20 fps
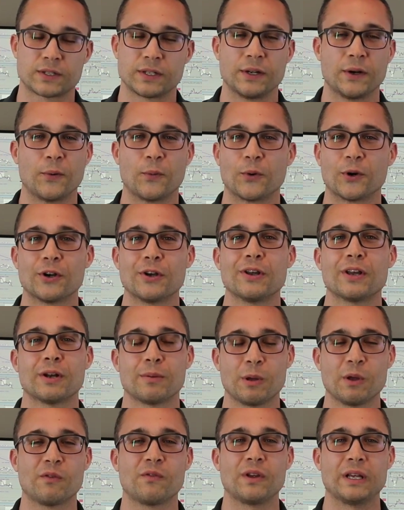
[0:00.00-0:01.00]
You know, where are you going
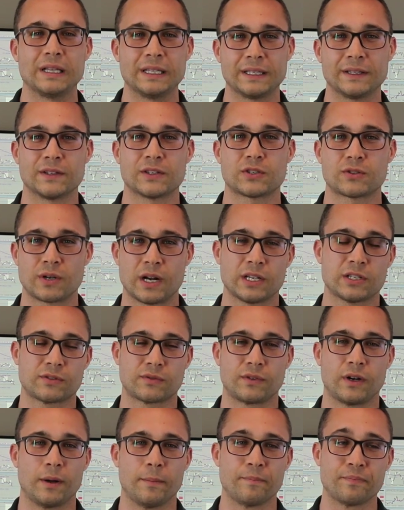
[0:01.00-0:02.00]
to be feeling the stress
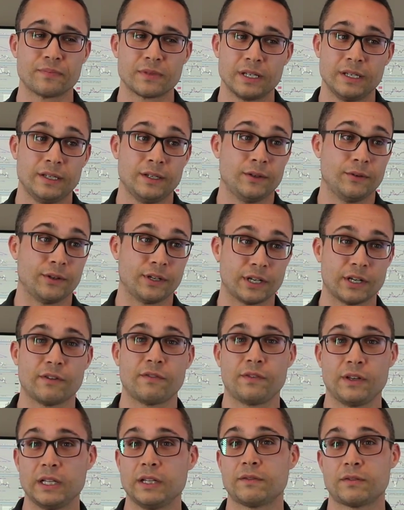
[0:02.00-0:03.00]
from? You're going to
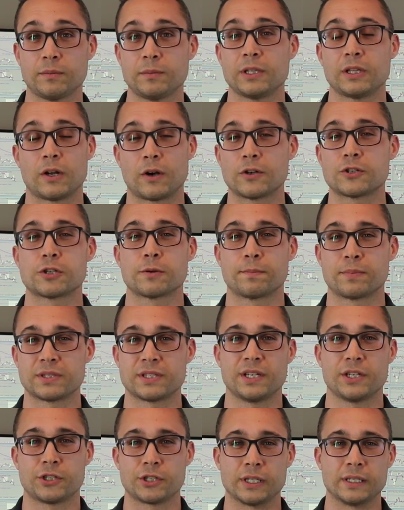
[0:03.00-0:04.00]
feel it from the larger
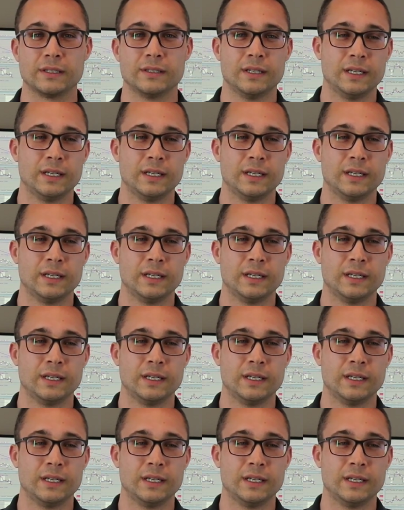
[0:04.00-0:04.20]
position.